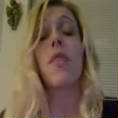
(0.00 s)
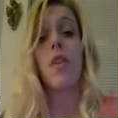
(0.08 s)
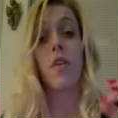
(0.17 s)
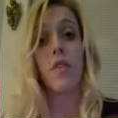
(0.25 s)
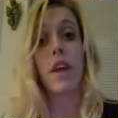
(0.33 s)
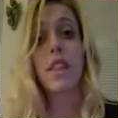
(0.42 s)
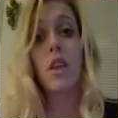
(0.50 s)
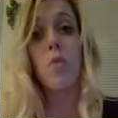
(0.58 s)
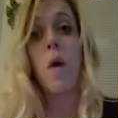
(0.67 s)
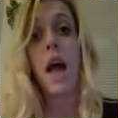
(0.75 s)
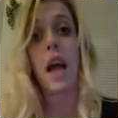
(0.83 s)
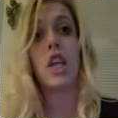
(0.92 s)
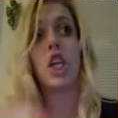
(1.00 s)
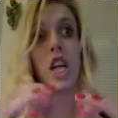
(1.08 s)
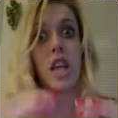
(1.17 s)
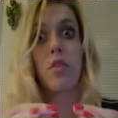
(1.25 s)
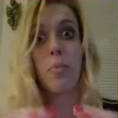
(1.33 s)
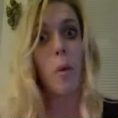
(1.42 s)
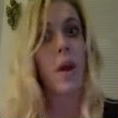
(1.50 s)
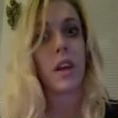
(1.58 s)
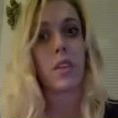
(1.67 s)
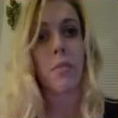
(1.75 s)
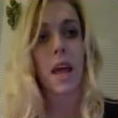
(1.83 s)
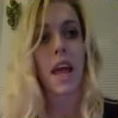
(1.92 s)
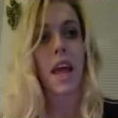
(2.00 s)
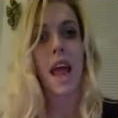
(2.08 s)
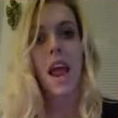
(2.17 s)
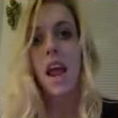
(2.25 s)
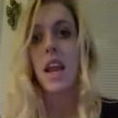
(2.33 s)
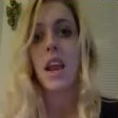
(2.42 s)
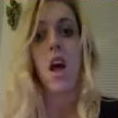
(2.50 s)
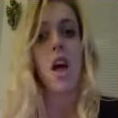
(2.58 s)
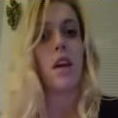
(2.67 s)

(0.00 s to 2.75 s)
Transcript: the reason why she spoiled me and,